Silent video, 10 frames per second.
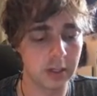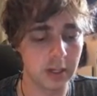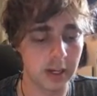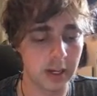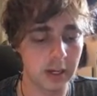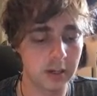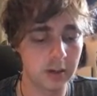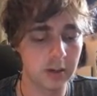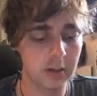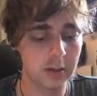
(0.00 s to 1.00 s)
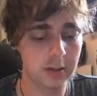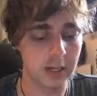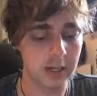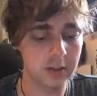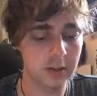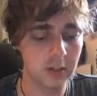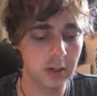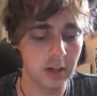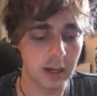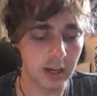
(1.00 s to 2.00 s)
a test,
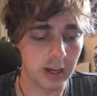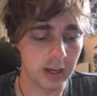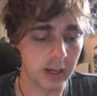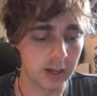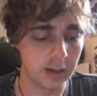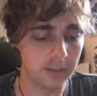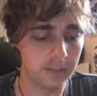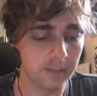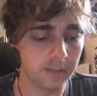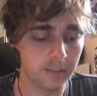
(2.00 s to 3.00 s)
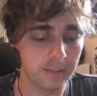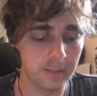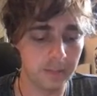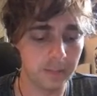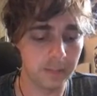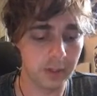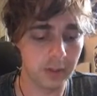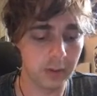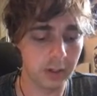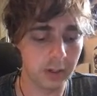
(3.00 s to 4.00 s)
and
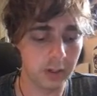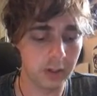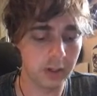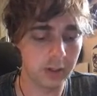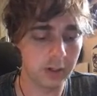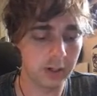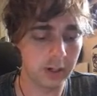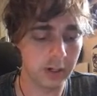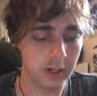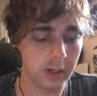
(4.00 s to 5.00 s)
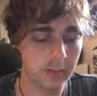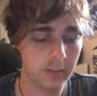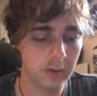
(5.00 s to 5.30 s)
LOL hi.